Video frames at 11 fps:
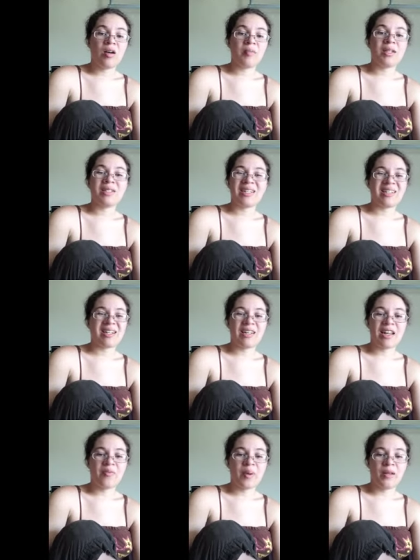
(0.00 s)
because I didn't get
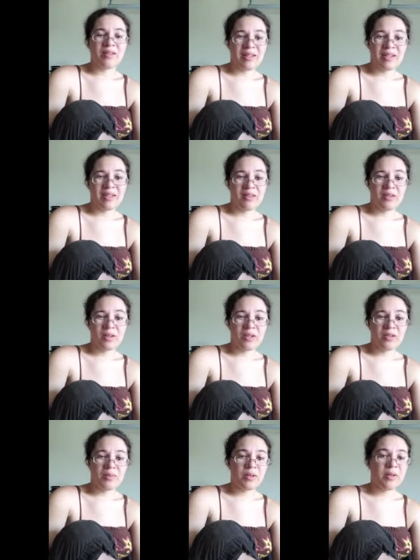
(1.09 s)
out of bed until like 10:30 or
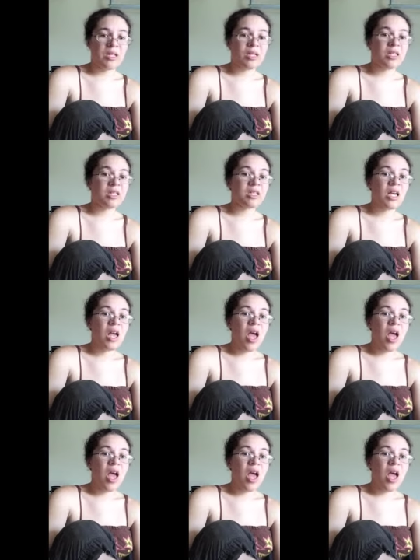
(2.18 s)
something ridiculous.